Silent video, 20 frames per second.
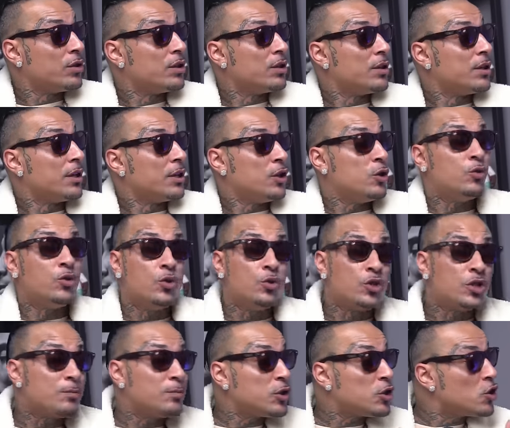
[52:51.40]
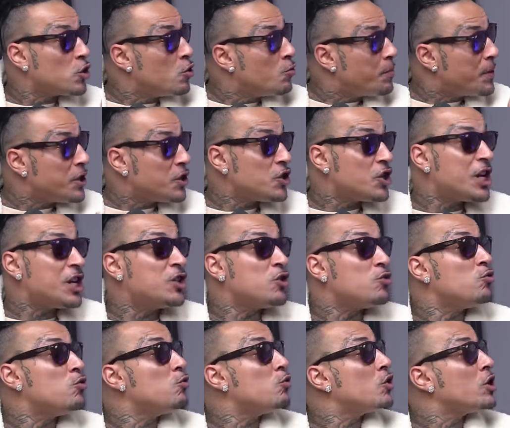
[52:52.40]
You do some stupid shit, you
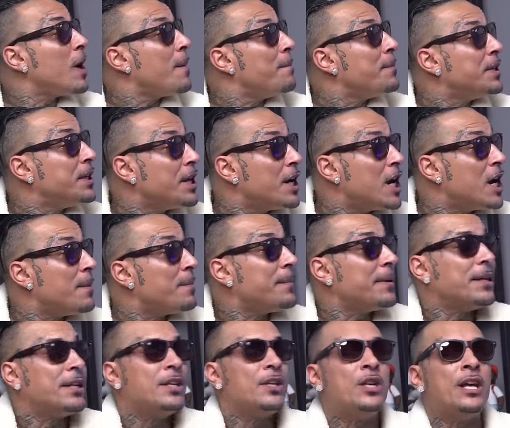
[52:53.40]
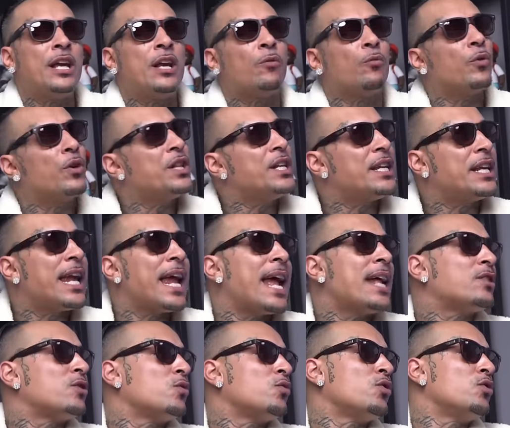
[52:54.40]
do something dumb, it can really
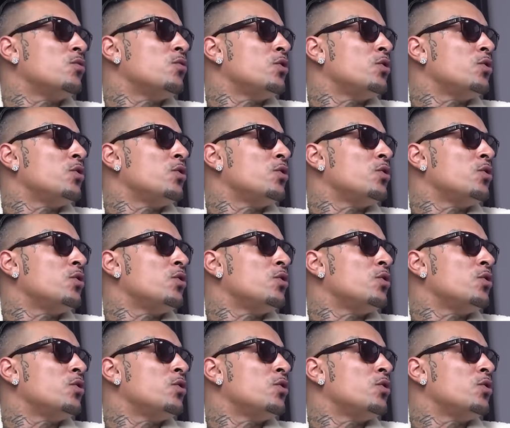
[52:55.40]
cancel you.